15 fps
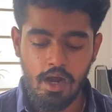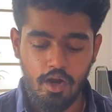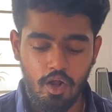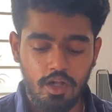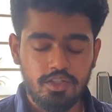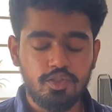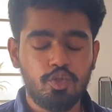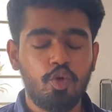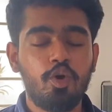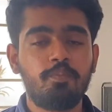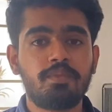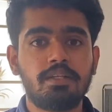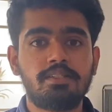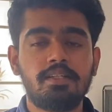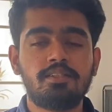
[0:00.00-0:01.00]
And
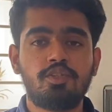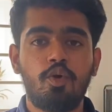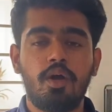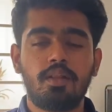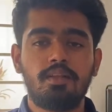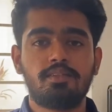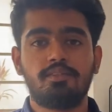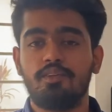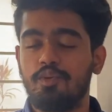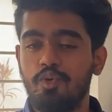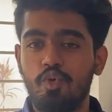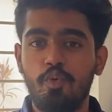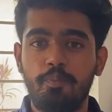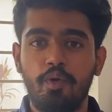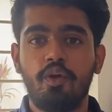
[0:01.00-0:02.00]
also, since you are in this
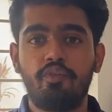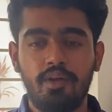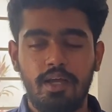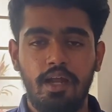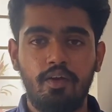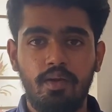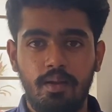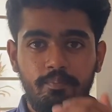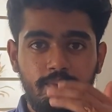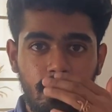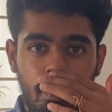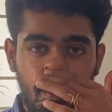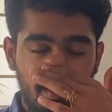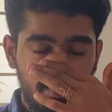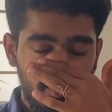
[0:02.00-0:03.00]
new, beautiful curriculum,
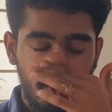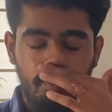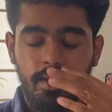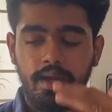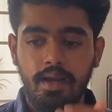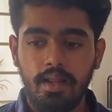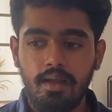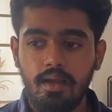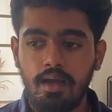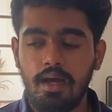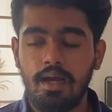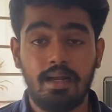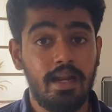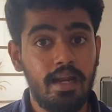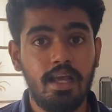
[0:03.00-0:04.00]
you'll be getting
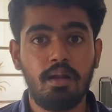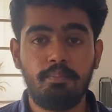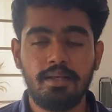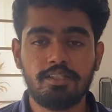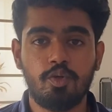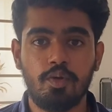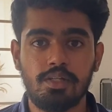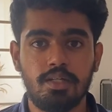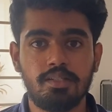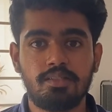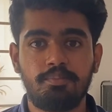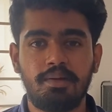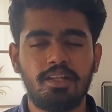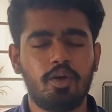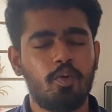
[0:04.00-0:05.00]
clinical-based
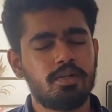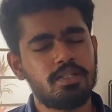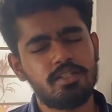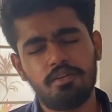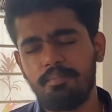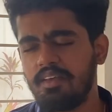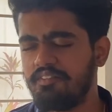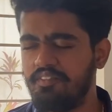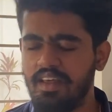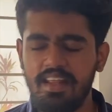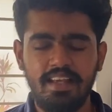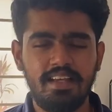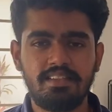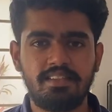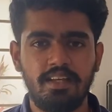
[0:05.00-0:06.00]
questions, but the questions will be very
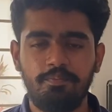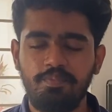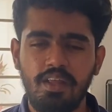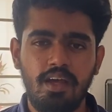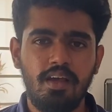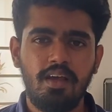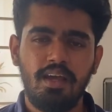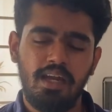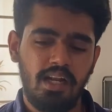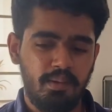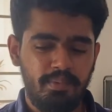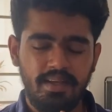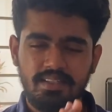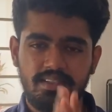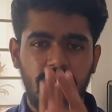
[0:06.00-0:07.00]
easy. It'll
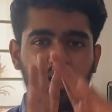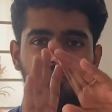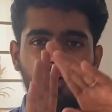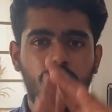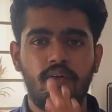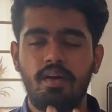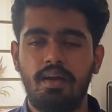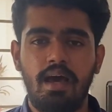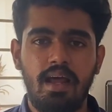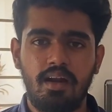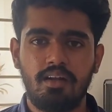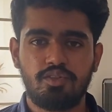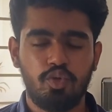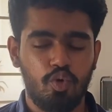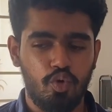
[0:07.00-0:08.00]
be straightforward and
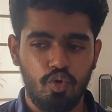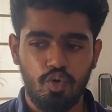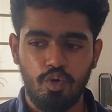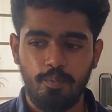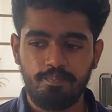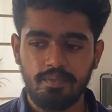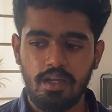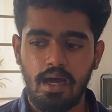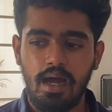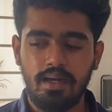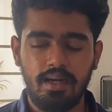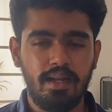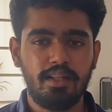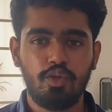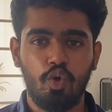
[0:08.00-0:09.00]
direct. So
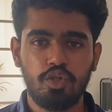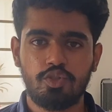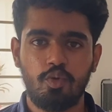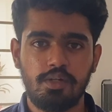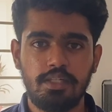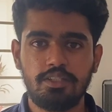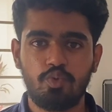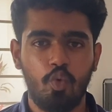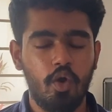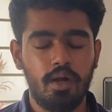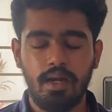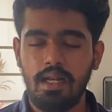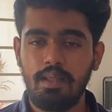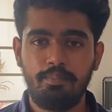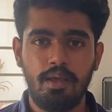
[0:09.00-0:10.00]
attending those questions
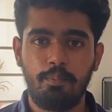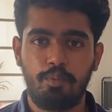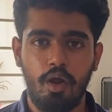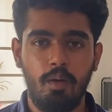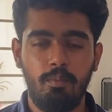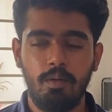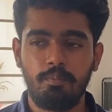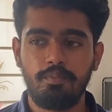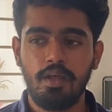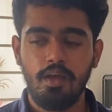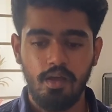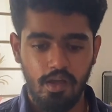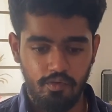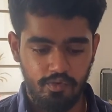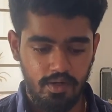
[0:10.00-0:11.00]
won't really be a problem.
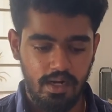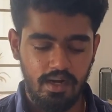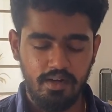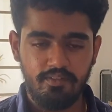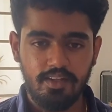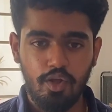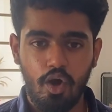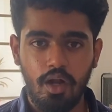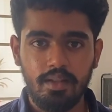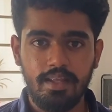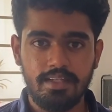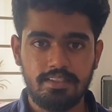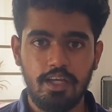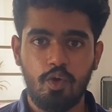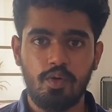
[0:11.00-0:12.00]
If you're done with all
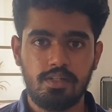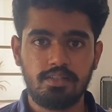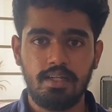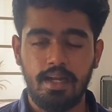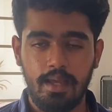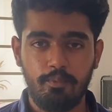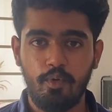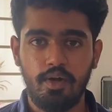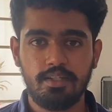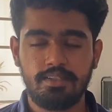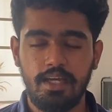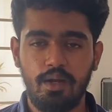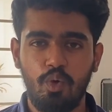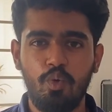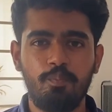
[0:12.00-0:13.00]
the essay questions that I'm going to
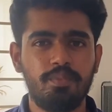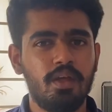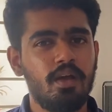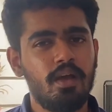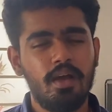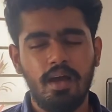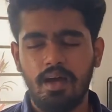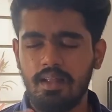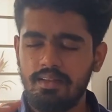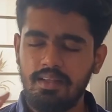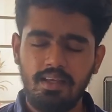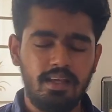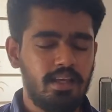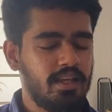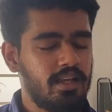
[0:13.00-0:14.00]
say now,
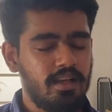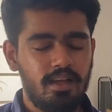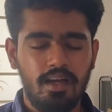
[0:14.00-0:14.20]
the